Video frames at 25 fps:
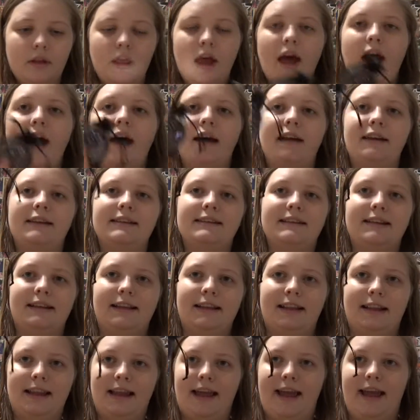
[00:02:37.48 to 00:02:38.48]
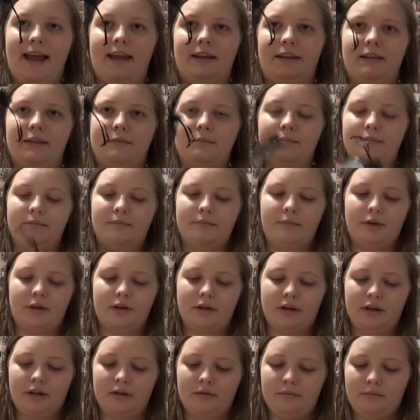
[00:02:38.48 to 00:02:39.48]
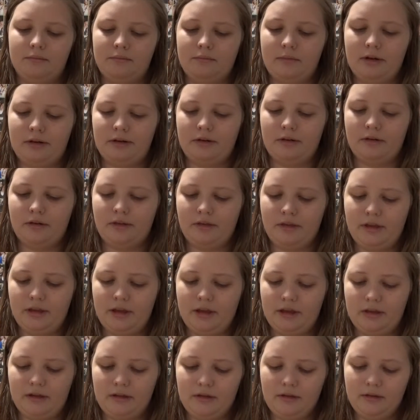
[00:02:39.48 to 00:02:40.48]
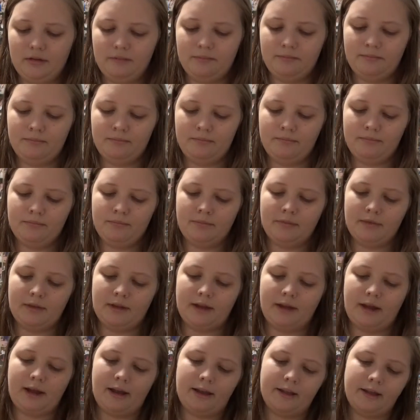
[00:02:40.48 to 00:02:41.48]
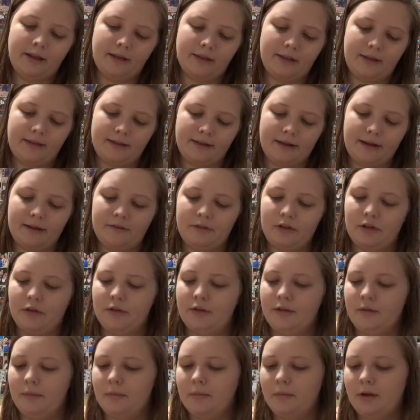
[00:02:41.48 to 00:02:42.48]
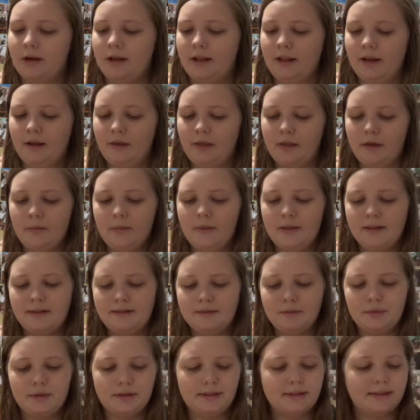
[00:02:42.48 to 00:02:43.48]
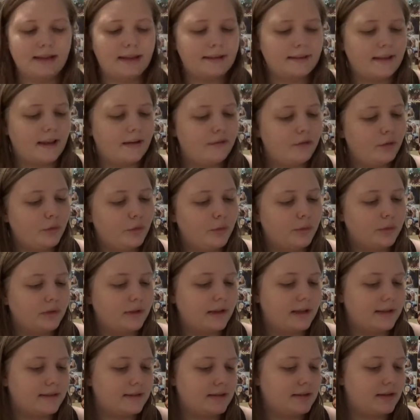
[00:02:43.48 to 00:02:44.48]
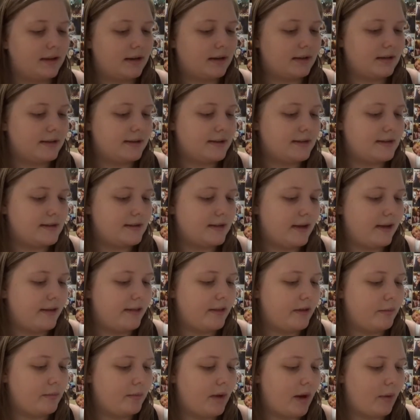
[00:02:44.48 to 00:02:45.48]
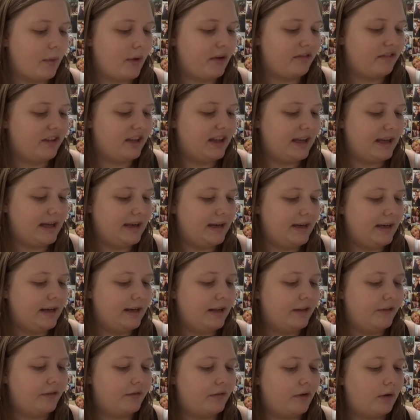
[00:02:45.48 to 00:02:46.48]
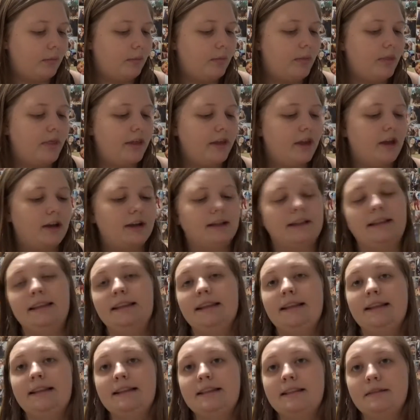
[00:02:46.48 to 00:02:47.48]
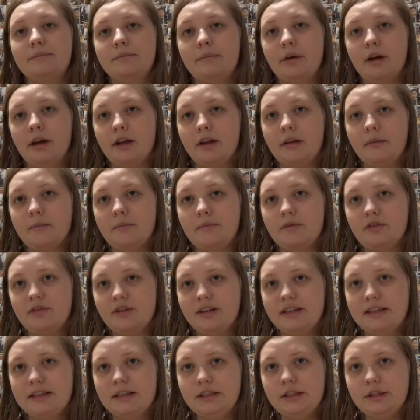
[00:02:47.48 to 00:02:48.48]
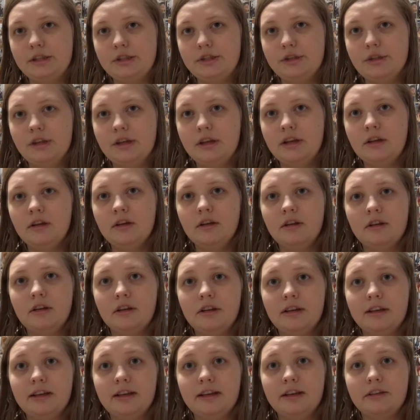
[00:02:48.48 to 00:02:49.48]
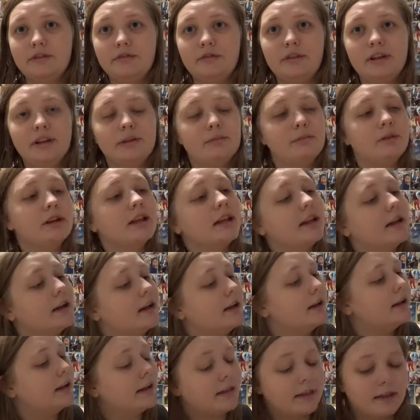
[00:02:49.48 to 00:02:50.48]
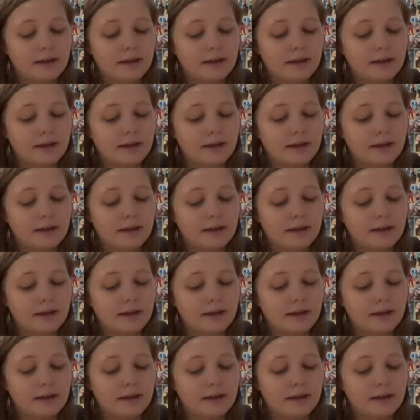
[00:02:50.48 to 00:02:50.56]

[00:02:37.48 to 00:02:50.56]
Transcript: Ah, it's a little hand pocket mirror thing. I like these. I never use them, but I like them. This one says, "Everyone has a darkness inside them, however hidden." It's from The Young Elites by Marie Lu. It's really pretty. I like